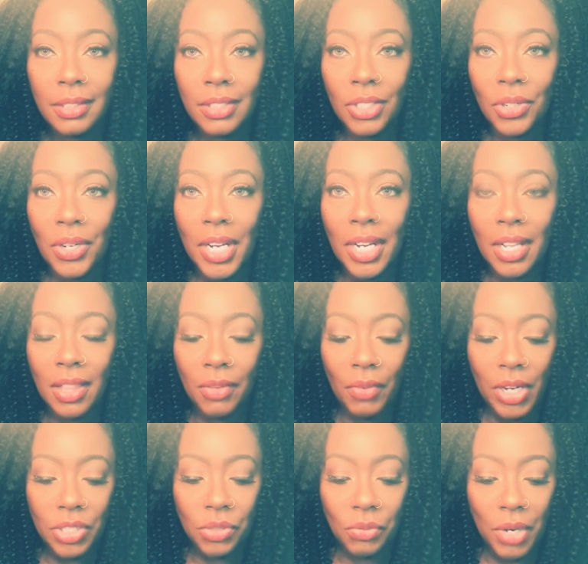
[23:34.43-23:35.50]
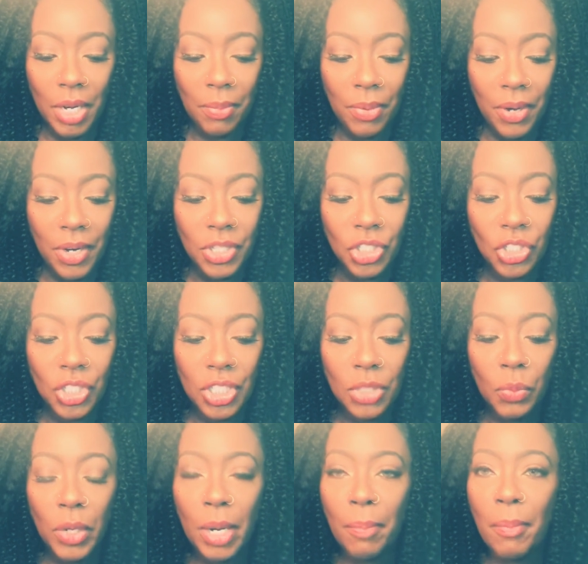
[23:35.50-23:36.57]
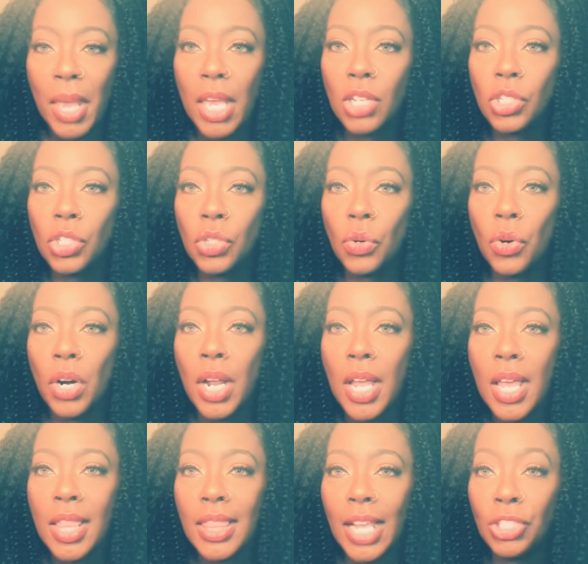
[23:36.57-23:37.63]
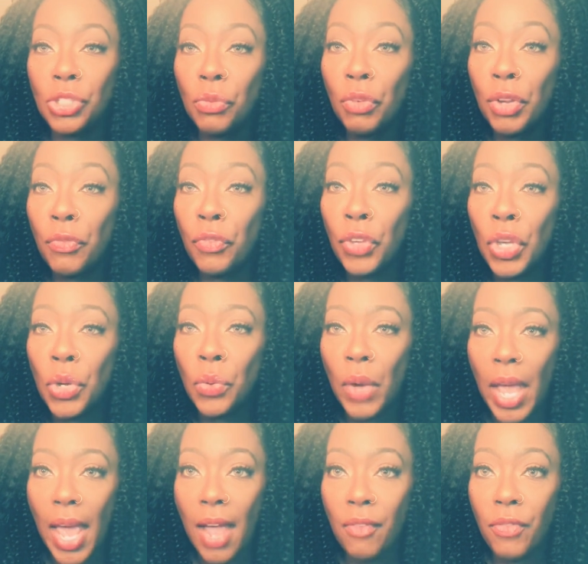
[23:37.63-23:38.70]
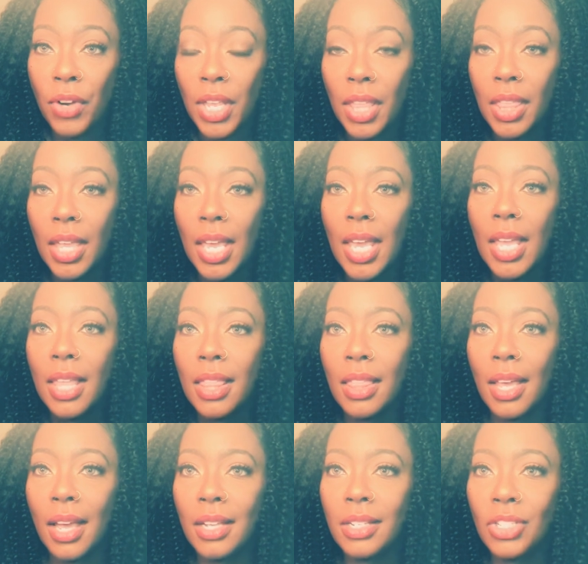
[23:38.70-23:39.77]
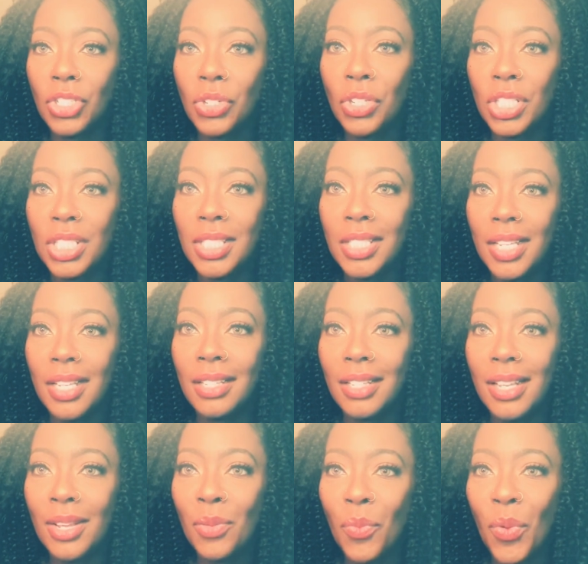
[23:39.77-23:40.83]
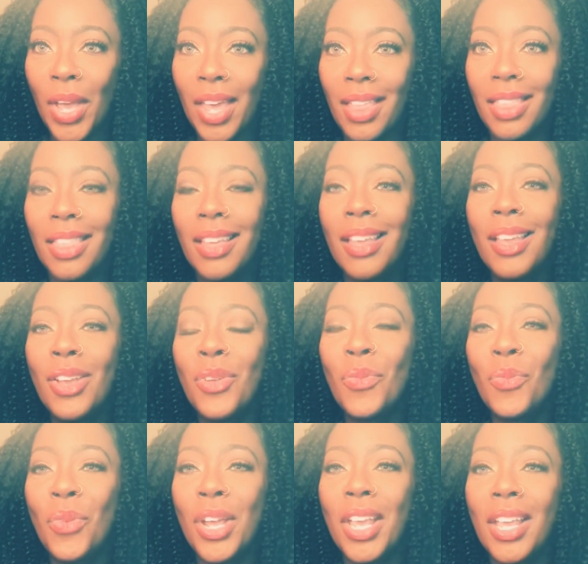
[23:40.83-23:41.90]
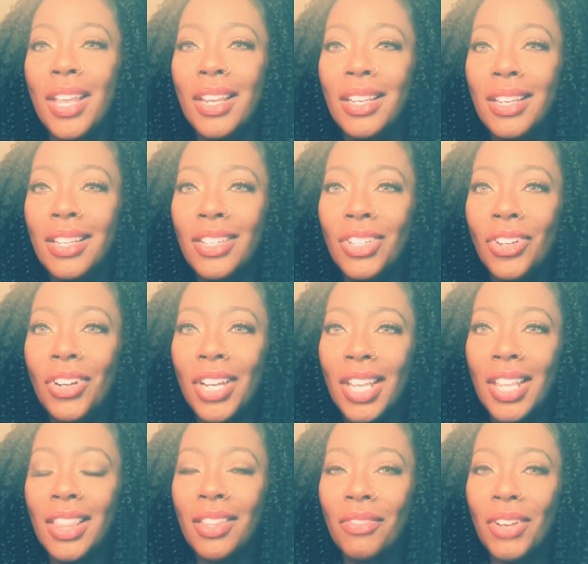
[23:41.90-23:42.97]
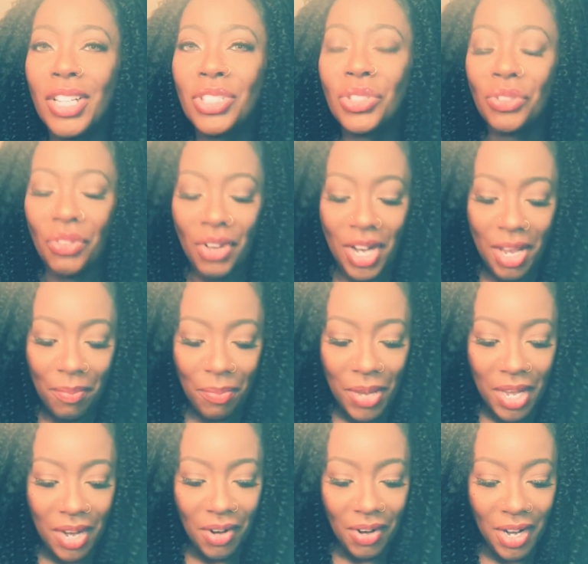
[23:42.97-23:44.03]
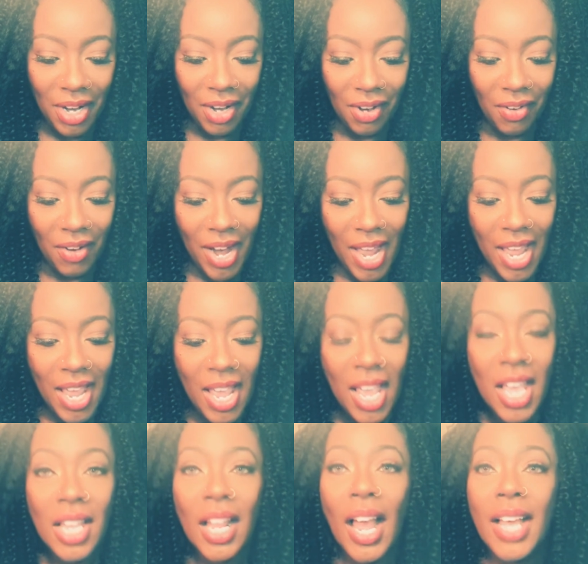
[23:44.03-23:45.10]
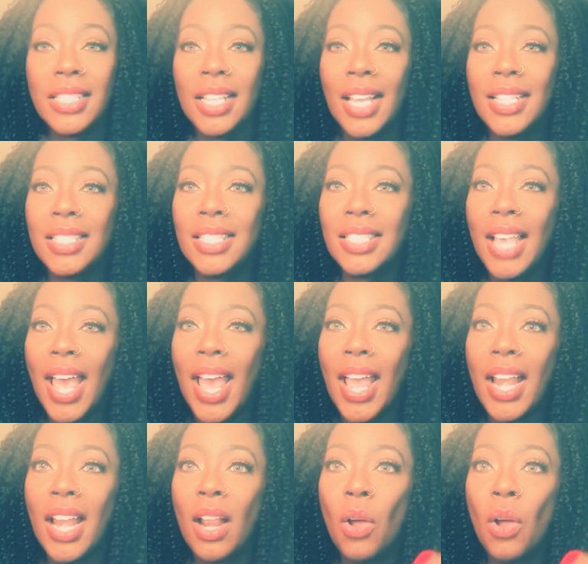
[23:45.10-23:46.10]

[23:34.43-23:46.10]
during the retrograde period. You just want to make sure that you review everything that you're dealing with when you're in the retrograde period, all right? As I said,